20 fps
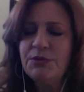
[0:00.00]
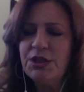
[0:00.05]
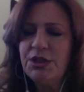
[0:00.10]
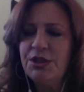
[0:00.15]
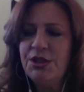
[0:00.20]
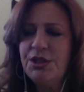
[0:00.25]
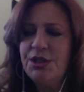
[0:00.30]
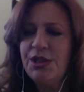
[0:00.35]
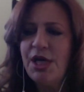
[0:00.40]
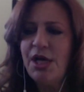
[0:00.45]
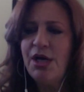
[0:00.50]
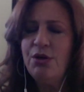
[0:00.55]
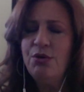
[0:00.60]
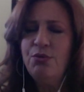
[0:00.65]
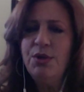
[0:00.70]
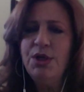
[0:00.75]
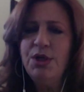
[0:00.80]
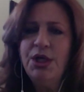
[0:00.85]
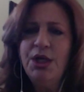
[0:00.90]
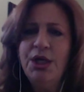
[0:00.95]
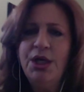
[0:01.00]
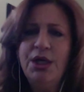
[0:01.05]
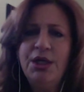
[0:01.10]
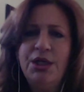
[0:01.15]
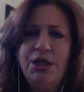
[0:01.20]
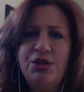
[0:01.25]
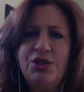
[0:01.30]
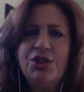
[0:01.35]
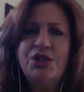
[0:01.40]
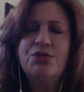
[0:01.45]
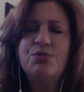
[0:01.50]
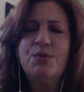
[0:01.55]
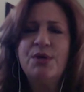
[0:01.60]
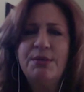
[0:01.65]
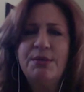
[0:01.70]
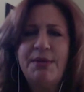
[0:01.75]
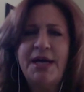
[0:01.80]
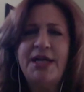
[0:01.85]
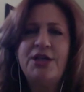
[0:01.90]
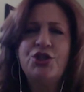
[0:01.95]
So you just want to
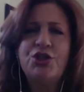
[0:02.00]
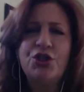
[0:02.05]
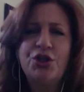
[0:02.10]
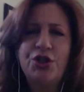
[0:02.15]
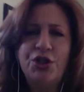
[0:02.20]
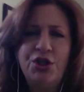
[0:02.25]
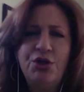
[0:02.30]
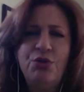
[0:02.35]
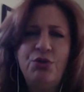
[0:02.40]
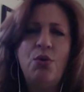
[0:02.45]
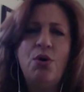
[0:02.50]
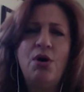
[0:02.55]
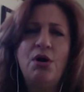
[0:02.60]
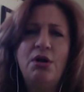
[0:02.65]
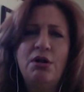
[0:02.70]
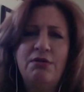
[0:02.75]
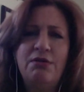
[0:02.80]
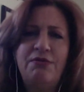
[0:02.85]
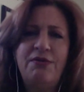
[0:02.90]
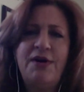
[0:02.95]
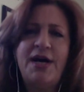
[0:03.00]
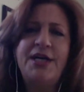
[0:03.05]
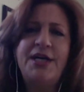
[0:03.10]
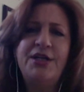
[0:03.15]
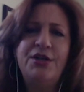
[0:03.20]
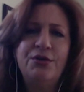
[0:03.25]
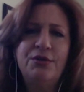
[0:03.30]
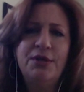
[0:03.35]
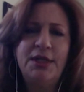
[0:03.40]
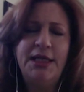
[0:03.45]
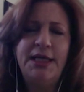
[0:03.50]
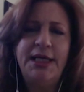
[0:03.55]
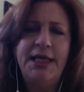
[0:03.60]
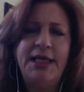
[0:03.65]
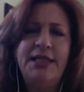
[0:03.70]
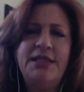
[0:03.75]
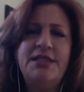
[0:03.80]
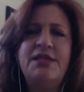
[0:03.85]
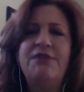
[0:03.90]
make sure you qualify your leads.